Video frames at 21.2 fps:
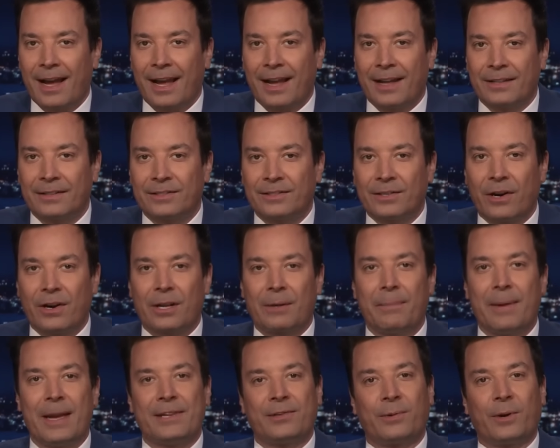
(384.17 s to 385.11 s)
And
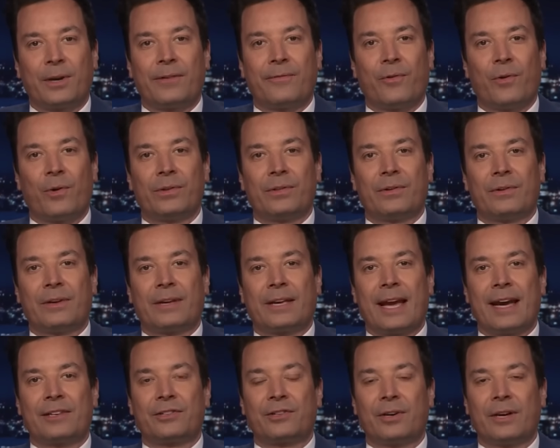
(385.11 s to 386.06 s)
starting May 24th, you can
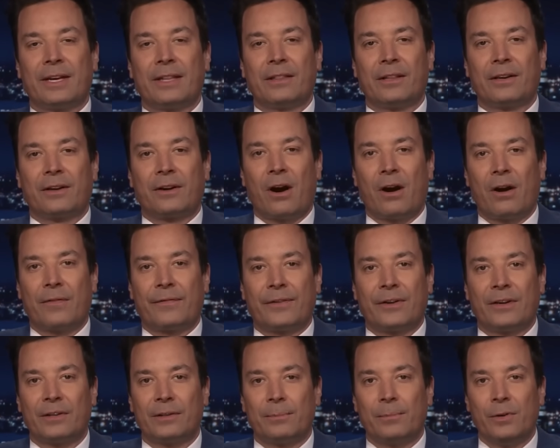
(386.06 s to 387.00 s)
catch her in the
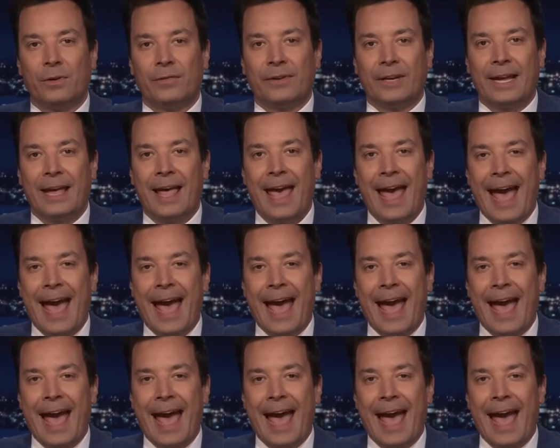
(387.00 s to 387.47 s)
Garfield movie.